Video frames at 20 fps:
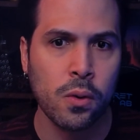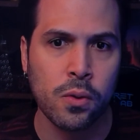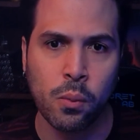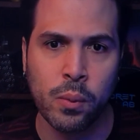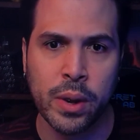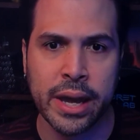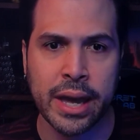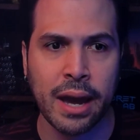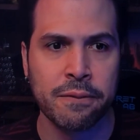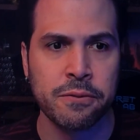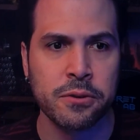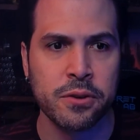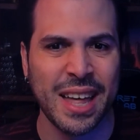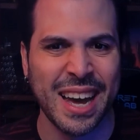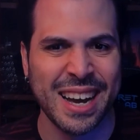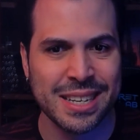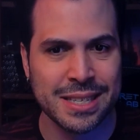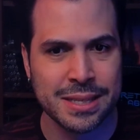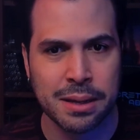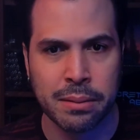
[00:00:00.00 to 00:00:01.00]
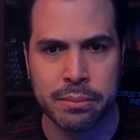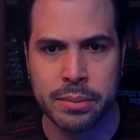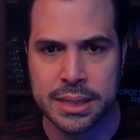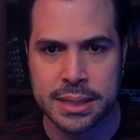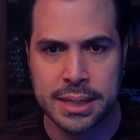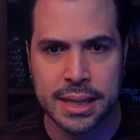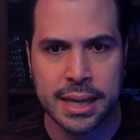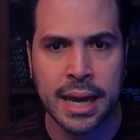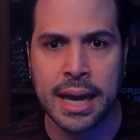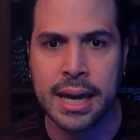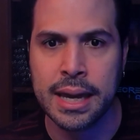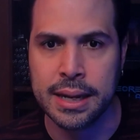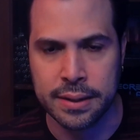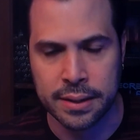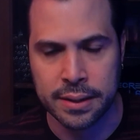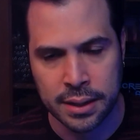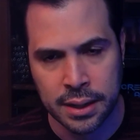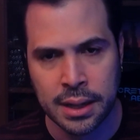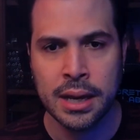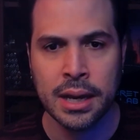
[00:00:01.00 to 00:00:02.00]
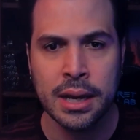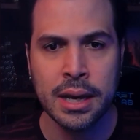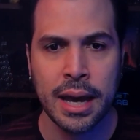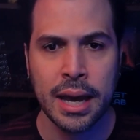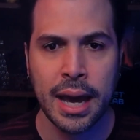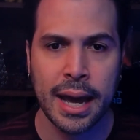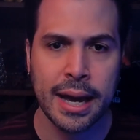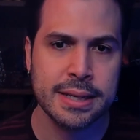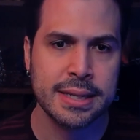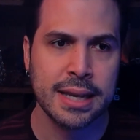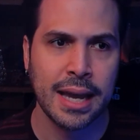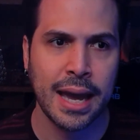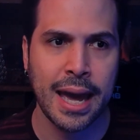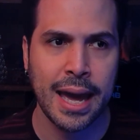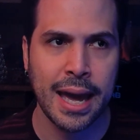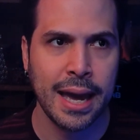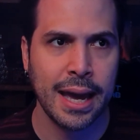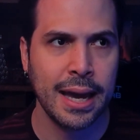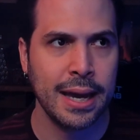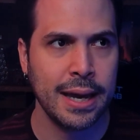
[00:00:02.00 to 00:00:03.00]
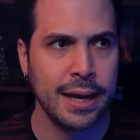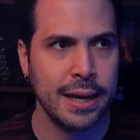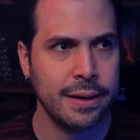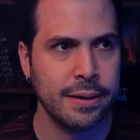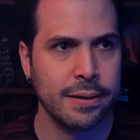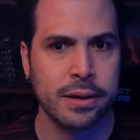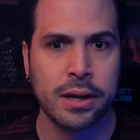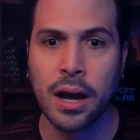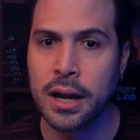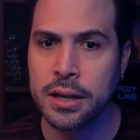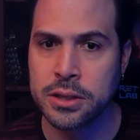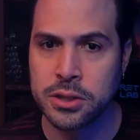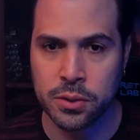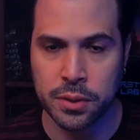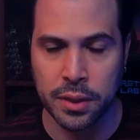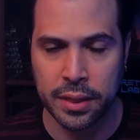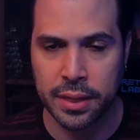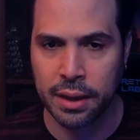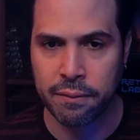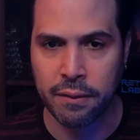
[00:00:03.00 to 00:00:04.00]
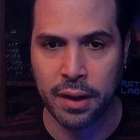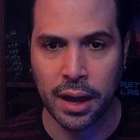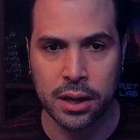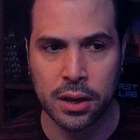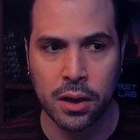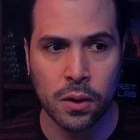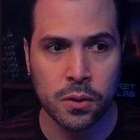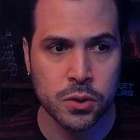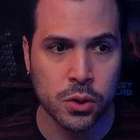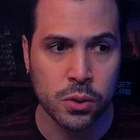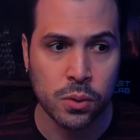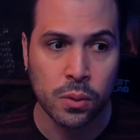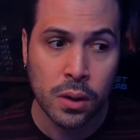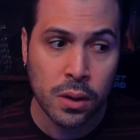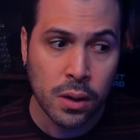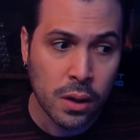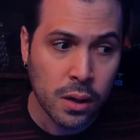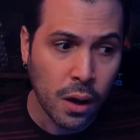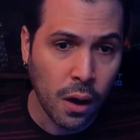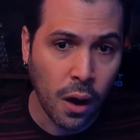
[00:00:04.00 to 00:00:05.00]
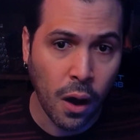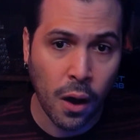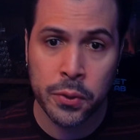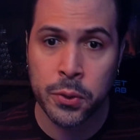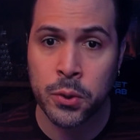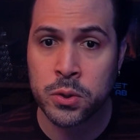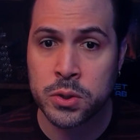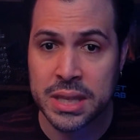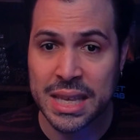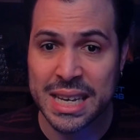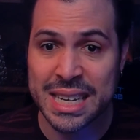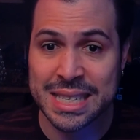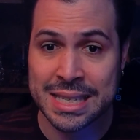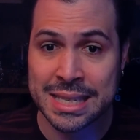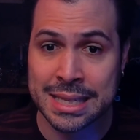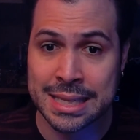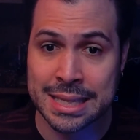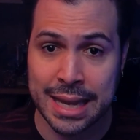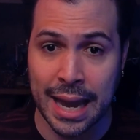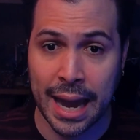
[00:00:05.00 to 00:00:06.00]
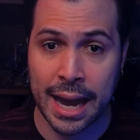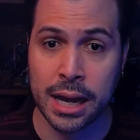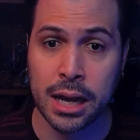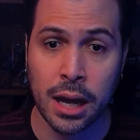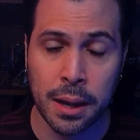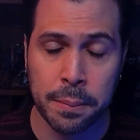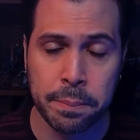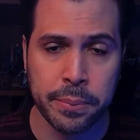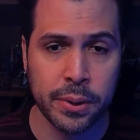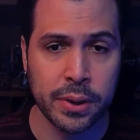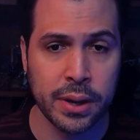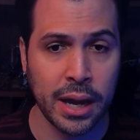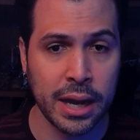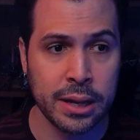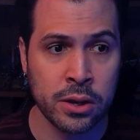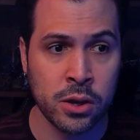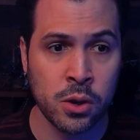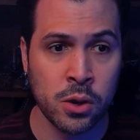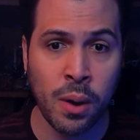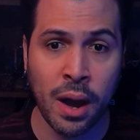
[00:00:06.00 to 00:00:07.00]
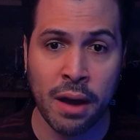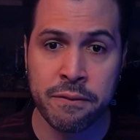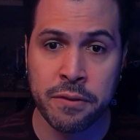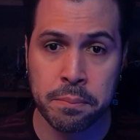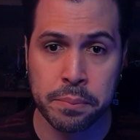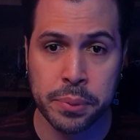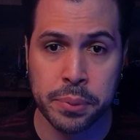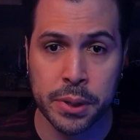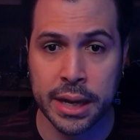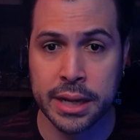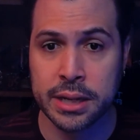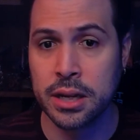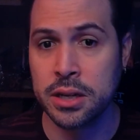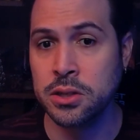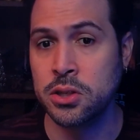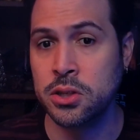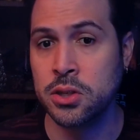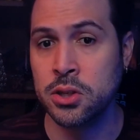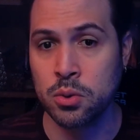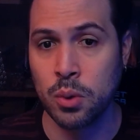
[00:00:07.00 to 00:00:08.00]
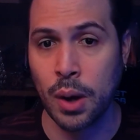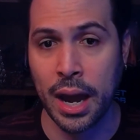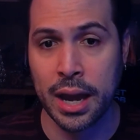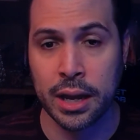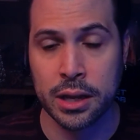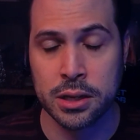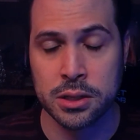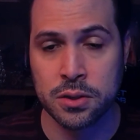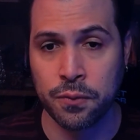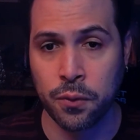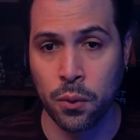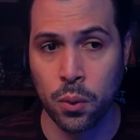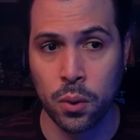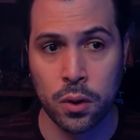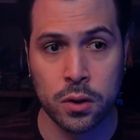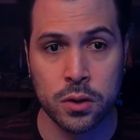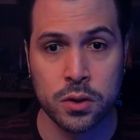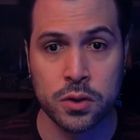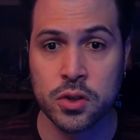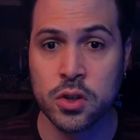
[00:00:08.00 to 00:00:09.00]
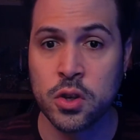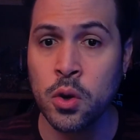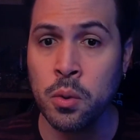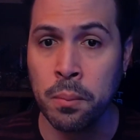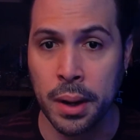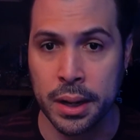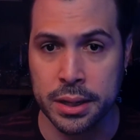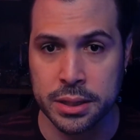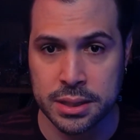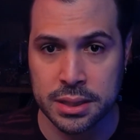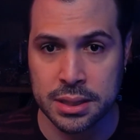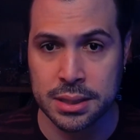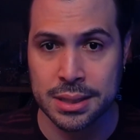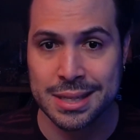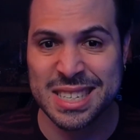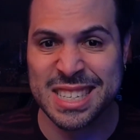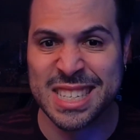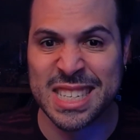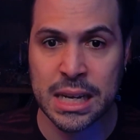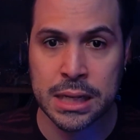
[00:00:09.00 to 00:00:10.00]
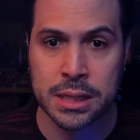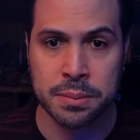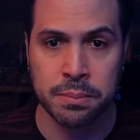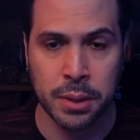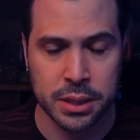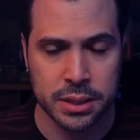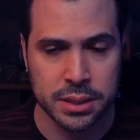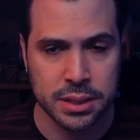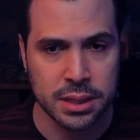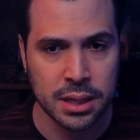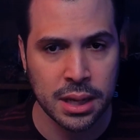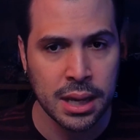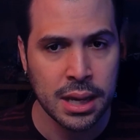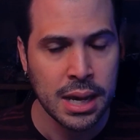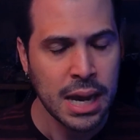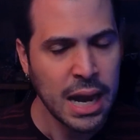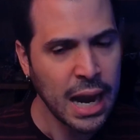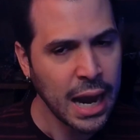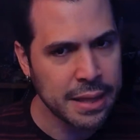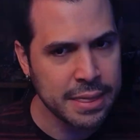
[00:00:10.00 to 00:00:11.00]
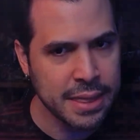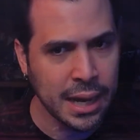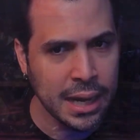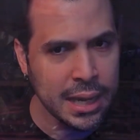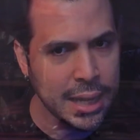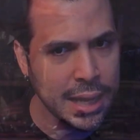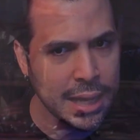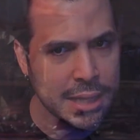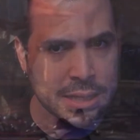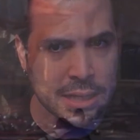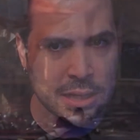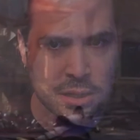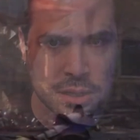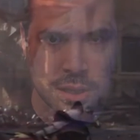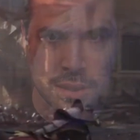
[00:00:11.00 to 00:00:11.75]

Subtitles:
the week after that, somebody's kid has a concert that they've got to go to. All those things stack up and you haven't played Dungeons and Dragons for 2 months, 6 months. And then it gets into